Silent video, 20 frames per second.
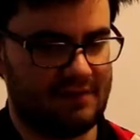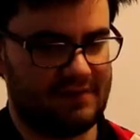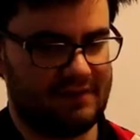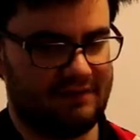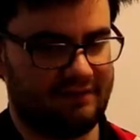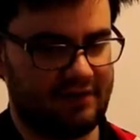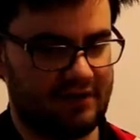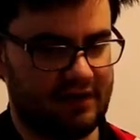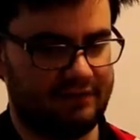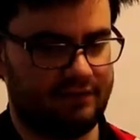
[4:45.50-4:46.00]
I've
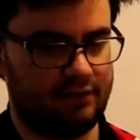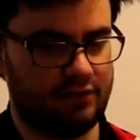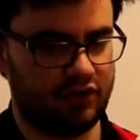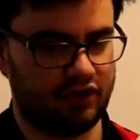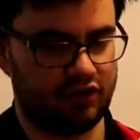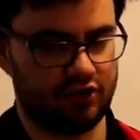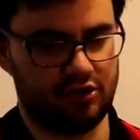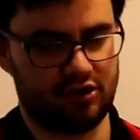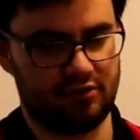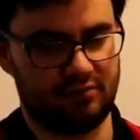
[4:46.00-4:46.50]
been very
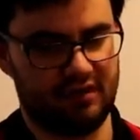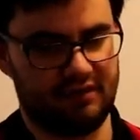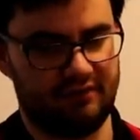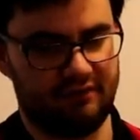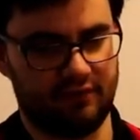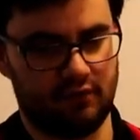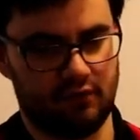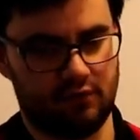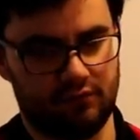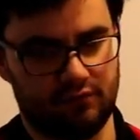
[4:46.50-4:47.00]
fortunate to be
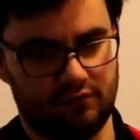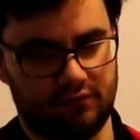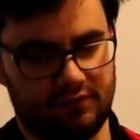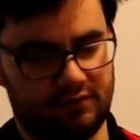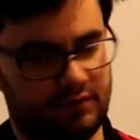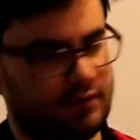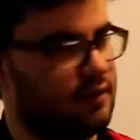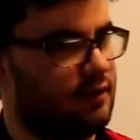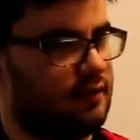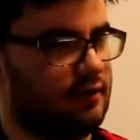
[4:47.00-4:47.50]
involved
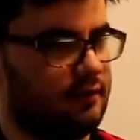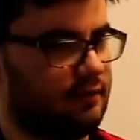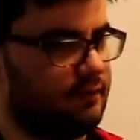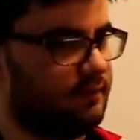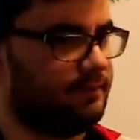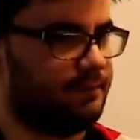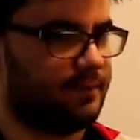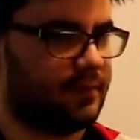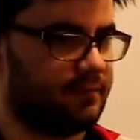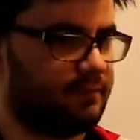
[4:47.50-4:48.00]
with the
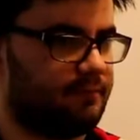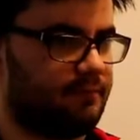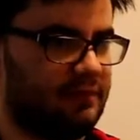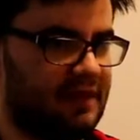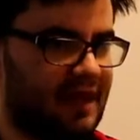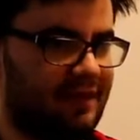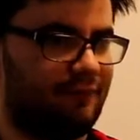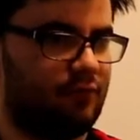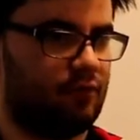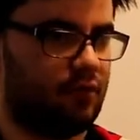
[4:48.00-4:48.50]

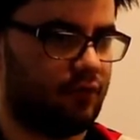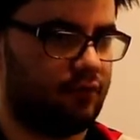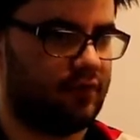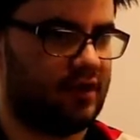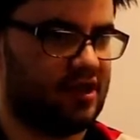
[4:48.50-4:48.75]
level of